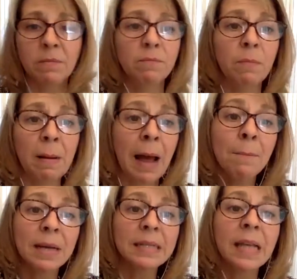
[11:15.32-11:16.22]
I
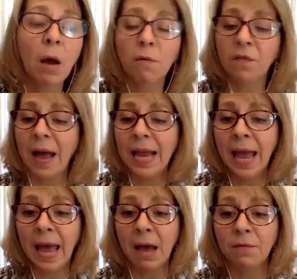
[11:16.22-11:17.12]
myself, I
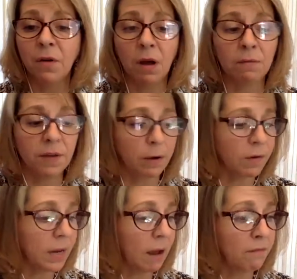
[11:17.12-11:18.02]
have a
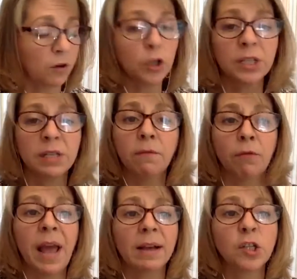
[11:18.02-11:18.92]
very aversive
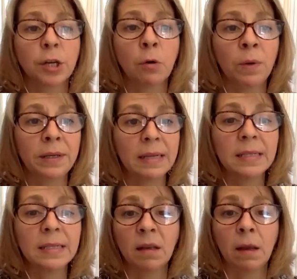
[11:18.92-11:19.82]
reaction when I
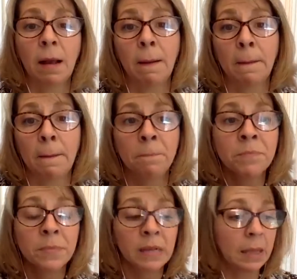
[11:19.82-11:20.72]
see
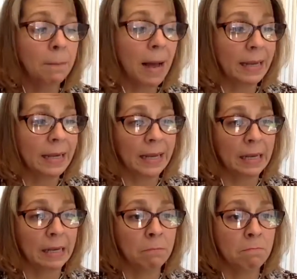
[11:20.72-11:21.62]
somebody
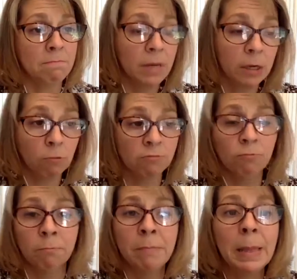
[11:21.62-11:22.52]
in, you know,
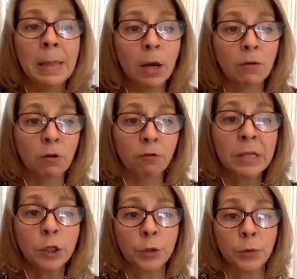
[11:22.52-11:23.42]
military green
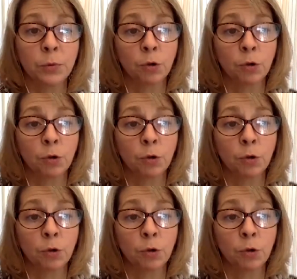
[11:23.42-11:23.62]
suit.